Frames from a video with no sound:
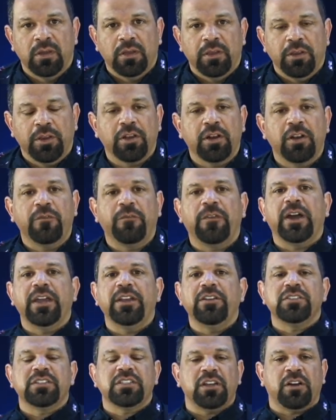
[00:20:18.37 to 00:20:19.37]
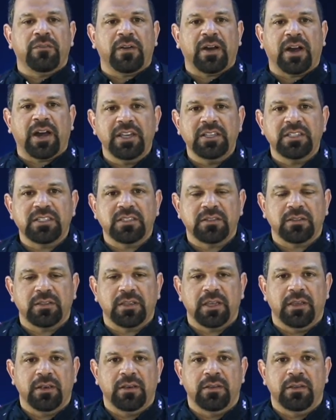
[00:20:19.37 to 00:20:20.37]
You're going to find yourself
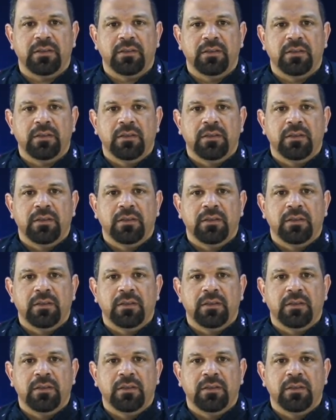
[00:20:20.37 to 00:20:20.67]
isolated.